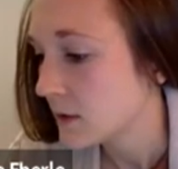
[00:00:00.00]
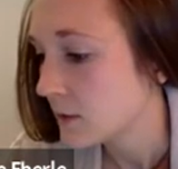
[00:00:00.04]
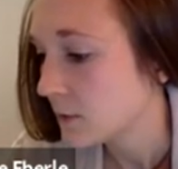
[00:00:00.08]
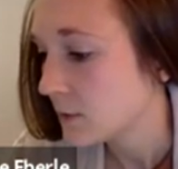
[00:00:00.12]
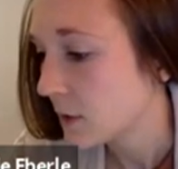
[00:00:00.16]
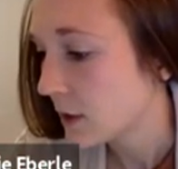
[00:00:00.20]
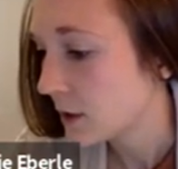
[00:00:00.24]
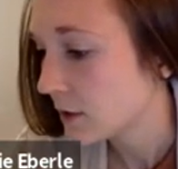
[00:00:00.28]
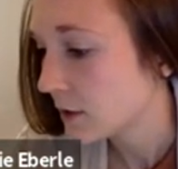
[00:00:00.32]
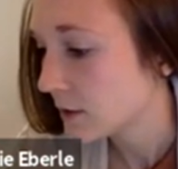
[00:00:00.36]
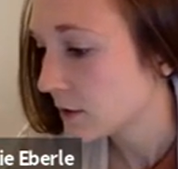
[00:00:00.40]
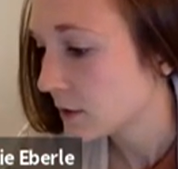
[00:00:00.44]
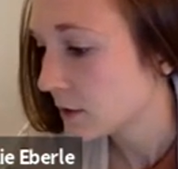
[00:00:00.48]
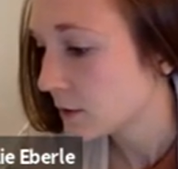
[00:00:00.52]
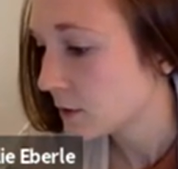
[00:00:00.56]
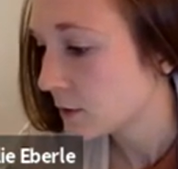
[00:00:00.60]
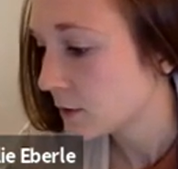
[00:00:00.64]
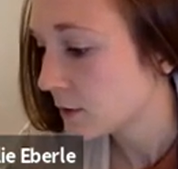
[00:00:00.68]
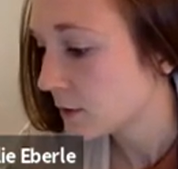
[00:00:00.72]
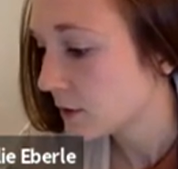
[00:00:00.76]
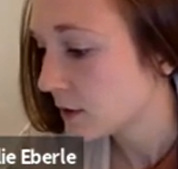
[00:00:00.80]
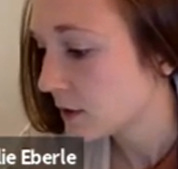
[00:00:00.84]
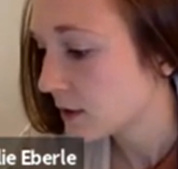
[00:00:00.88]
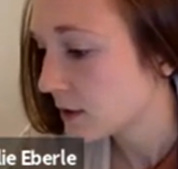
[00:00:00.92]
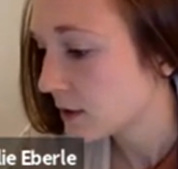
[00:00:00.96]
Well, you
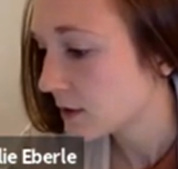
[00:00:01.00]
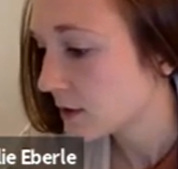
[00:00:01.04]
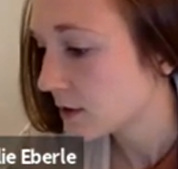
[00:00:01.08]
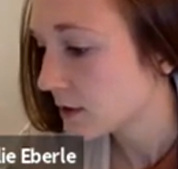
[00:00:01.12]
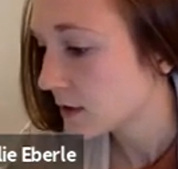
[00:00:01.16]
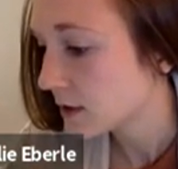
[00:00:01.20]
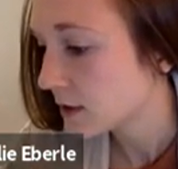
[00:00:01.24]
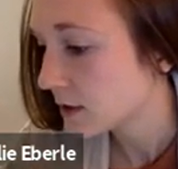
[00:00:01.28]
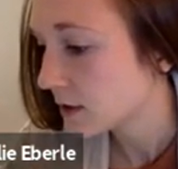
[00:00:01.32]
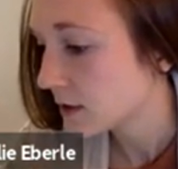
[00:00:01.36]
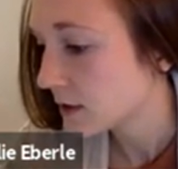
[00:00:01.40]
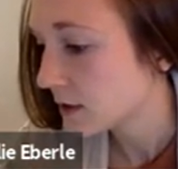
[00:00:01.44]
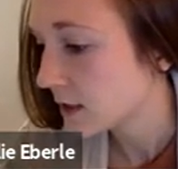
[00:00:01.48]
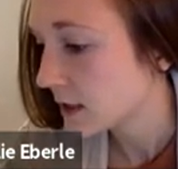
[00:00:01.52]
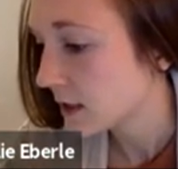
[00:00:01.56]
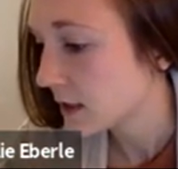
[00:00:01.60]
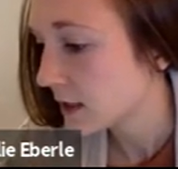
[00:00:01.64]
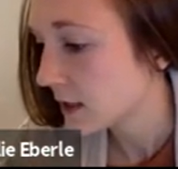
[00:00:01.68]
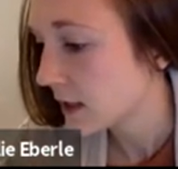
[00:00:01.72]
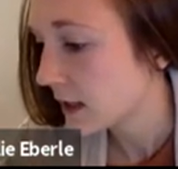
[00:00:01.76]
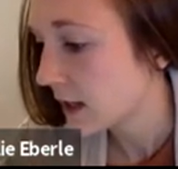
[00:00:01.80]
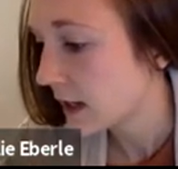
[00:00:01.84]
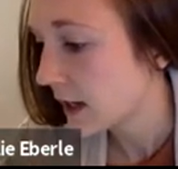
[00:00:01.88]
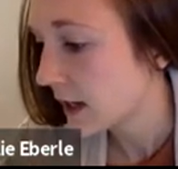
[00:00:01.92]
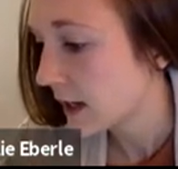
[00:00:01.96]
do the
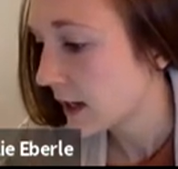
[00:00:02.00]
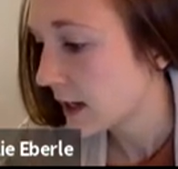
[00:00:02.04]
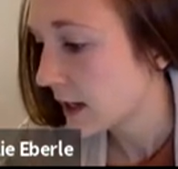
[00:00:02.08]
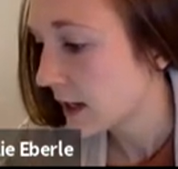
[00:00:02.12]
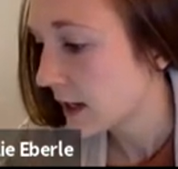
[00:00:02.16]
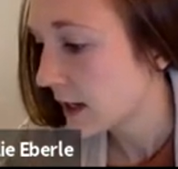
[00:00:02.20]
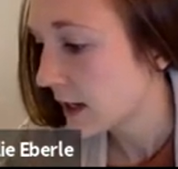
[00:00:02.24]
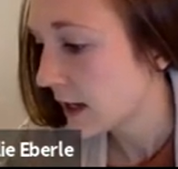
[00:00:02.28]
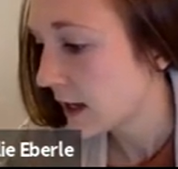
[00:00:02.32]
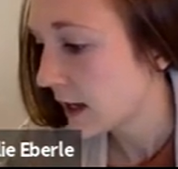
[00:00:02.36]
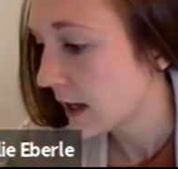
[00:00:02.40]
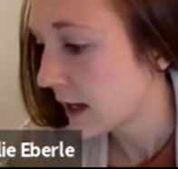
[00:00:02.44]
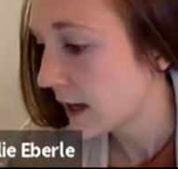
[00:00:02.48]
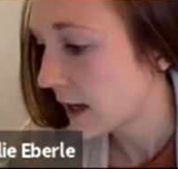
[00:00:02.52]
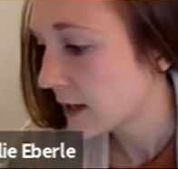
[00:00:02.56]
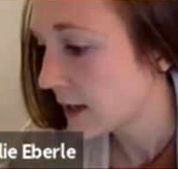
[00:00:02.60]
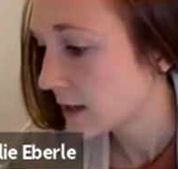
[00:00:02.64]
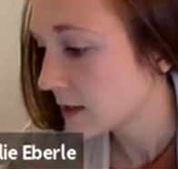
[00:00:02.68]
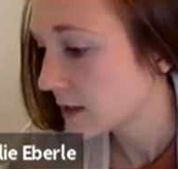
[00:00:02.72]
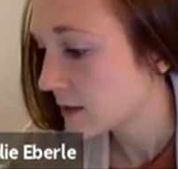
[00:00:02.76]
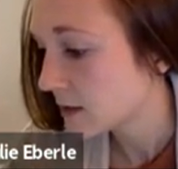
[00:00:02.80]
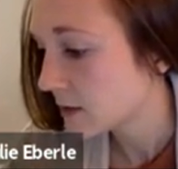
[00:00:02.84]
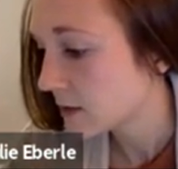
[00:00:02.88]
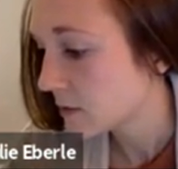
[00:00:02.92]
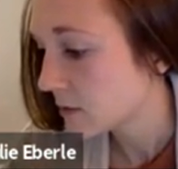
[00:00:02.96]

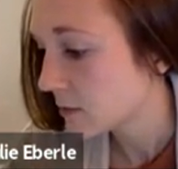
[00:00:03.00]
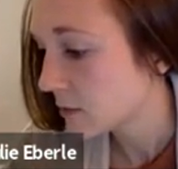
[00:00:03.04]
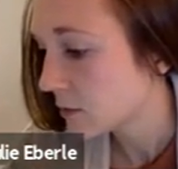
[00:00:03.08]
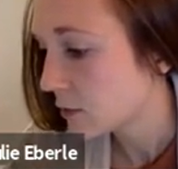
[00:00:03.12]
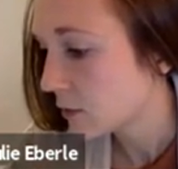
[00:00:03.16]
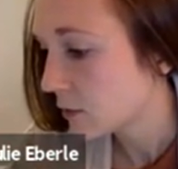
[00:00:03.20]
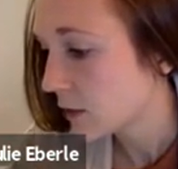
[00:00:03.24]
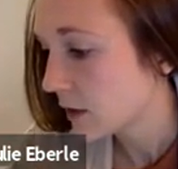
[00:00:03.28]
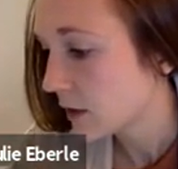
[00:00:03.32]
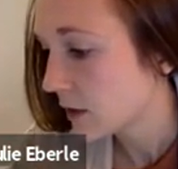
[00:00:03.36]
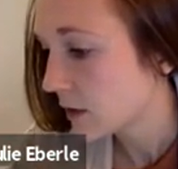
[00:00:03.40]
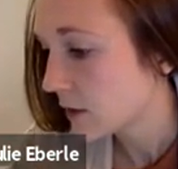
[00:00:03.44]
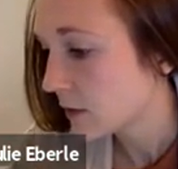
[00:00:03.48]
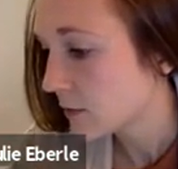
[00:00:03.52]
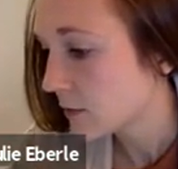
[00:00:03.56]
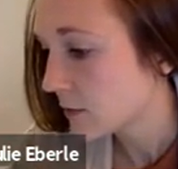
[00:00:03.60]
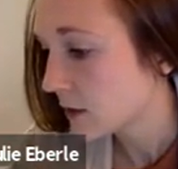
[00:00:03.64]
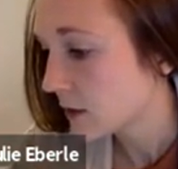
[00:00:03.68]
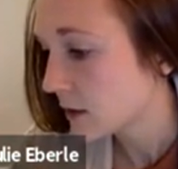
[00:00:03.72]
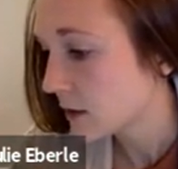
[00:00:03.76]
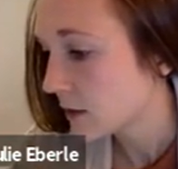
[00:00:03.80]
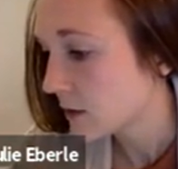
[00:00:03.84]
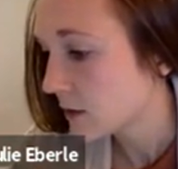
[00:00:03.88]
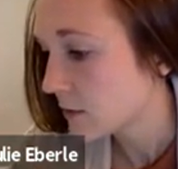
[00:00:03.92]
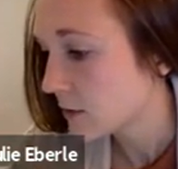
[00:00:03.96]

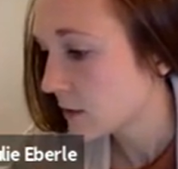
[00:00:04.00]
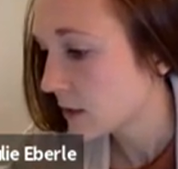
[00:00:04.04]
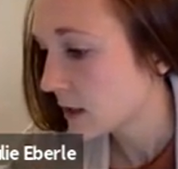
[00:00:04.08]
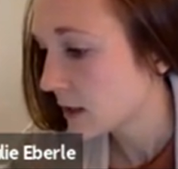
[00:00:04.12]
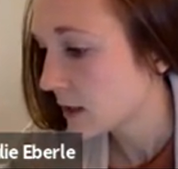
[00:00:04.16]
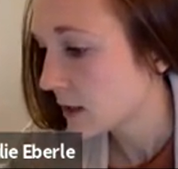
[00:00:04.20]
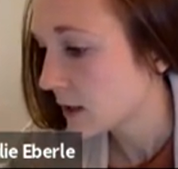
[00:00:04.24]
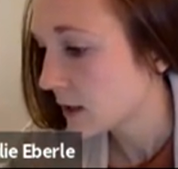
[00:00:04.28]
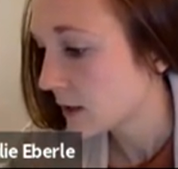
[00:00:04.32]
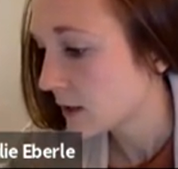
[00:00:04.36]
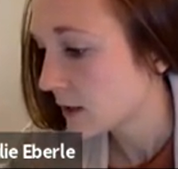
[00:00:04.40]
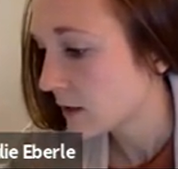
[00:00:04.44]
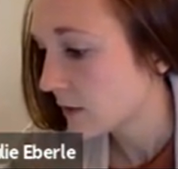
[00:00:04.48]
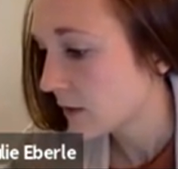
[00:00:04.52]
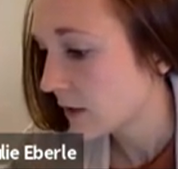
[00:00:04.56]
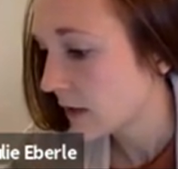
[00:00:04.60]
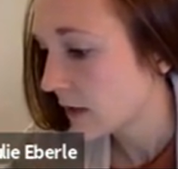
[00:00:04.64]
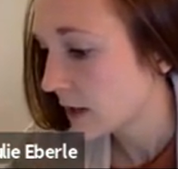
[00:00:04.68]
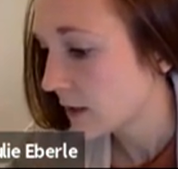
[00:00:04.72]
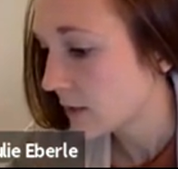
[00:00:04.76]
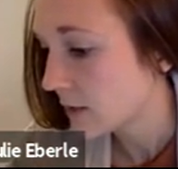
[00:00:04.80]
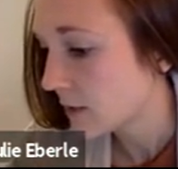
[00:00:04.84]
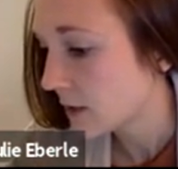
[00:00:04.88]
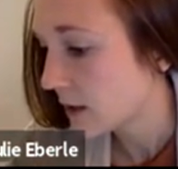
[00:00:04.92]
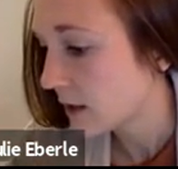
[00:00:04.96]
1688.33
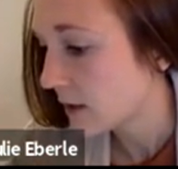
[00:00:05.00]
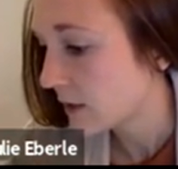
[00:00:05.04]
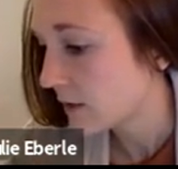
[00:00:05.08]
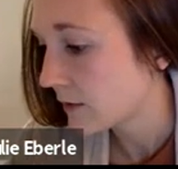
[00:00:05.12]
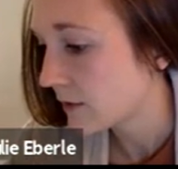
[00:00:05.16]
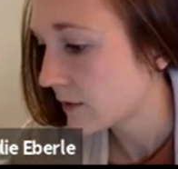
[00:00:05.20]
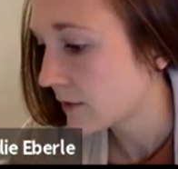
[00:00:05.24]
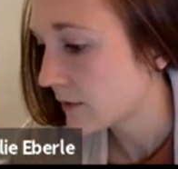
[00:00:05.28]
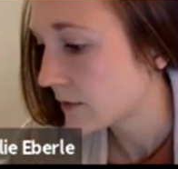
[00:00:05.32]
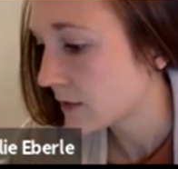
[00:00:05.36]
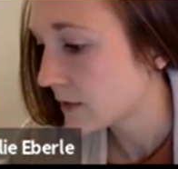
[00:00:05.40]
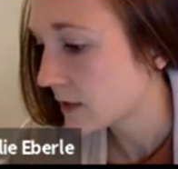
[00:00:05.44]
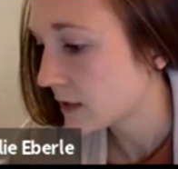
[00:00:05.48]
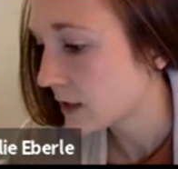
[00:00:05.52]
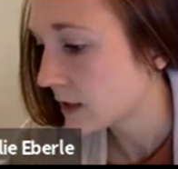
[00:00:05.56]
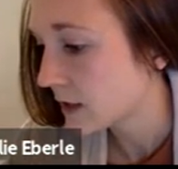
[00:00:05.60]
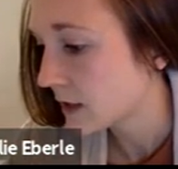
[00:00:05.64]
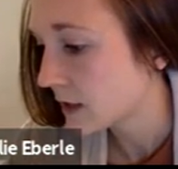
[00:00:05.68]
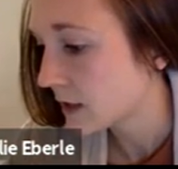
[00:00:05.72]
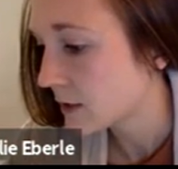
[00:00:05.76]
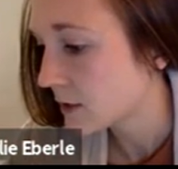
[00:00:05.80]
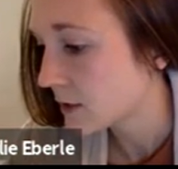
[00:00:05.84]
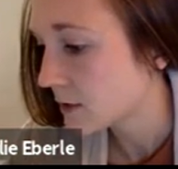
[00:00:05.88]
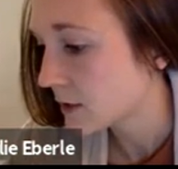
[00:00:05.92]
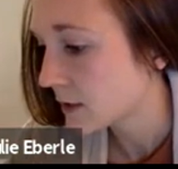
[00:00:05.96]
divided by
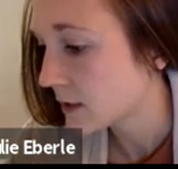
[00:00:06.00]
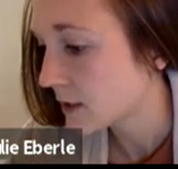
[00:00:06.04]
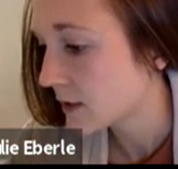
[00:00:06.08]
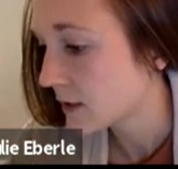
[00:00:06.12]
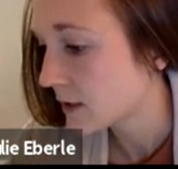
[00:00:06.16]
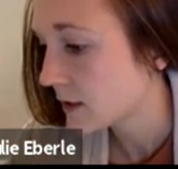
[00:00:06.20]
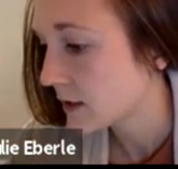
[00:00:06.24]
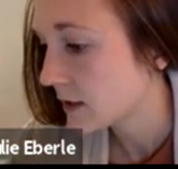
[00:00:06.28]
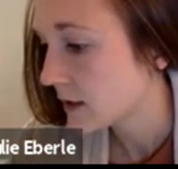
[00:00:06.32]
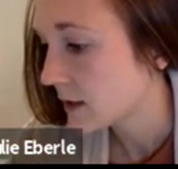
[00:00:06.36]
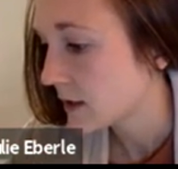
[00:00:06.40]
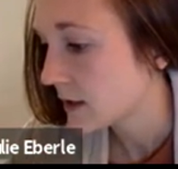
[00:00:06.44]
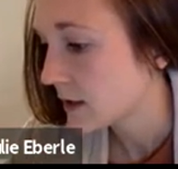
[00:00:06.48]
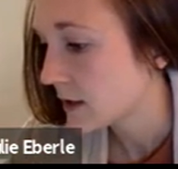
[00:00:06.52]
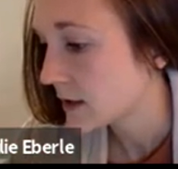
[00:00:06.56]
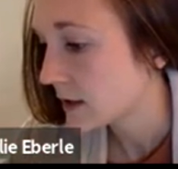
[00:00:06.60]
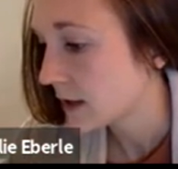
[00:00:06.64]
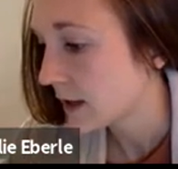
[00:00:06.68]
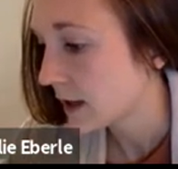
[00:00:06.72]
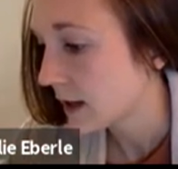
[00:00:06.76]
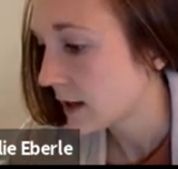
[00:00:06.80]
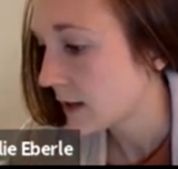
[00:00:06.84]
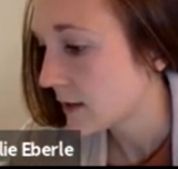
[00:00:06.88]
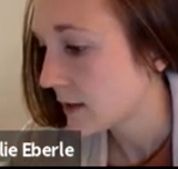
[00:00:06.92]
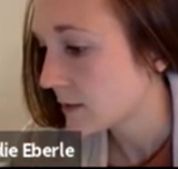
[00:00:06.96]
1,500
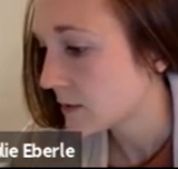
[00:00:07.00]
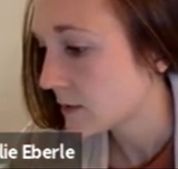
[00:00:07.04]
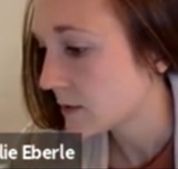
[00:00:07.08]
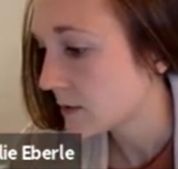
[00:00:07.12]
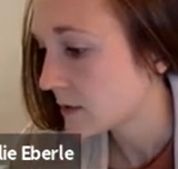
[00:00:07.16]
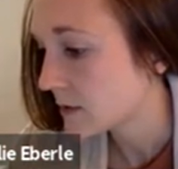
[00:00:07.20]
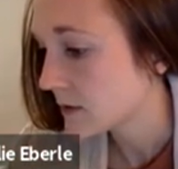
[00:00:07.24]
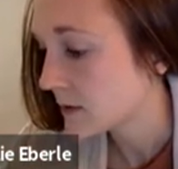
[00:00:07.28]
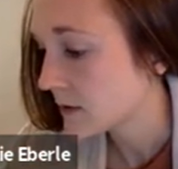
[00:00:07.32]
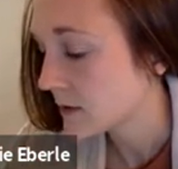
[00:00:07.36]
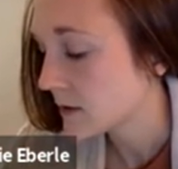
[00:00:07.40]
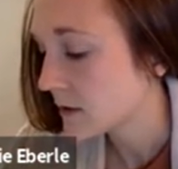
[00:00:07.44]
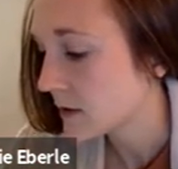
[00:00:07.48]
times